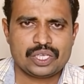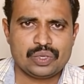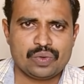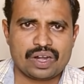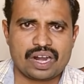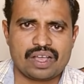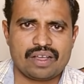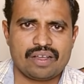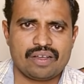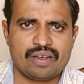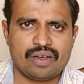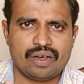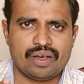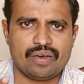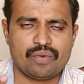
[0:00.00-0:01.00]
Your
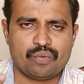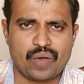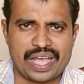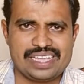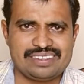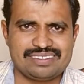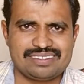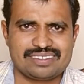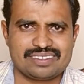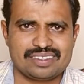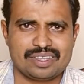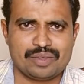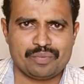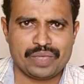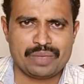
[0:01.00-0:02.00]

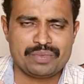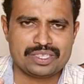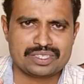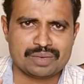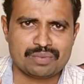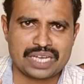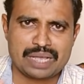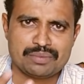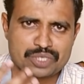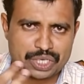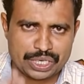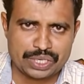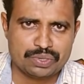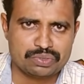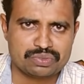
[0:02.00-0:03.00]
voice may be sometimes
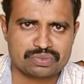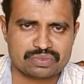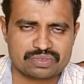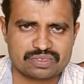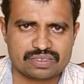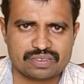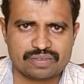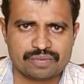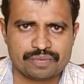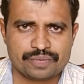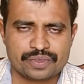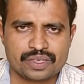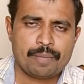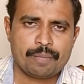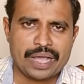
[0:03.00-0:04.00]
reduced.
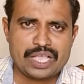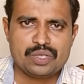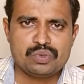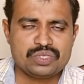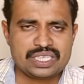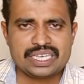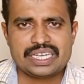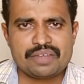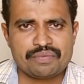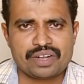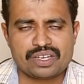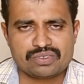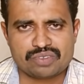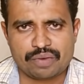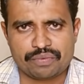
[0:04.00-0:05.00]
By using
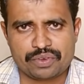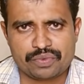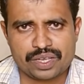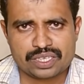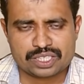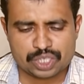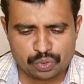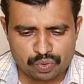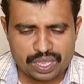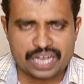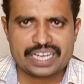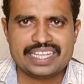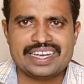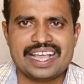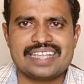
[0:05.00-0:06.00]
different softwares, you
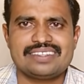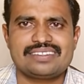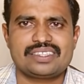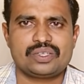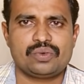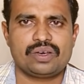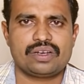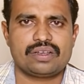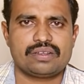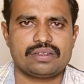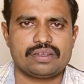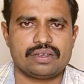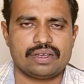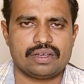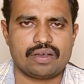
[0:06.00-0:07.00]
can enhance
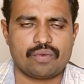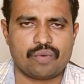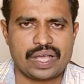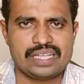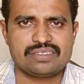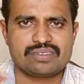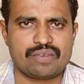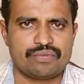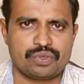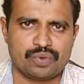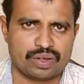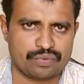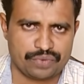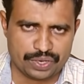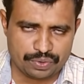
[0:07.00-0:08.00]
your voice of
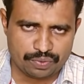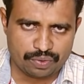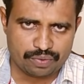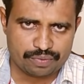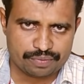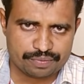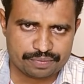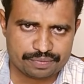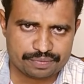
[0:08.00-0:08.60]
your video.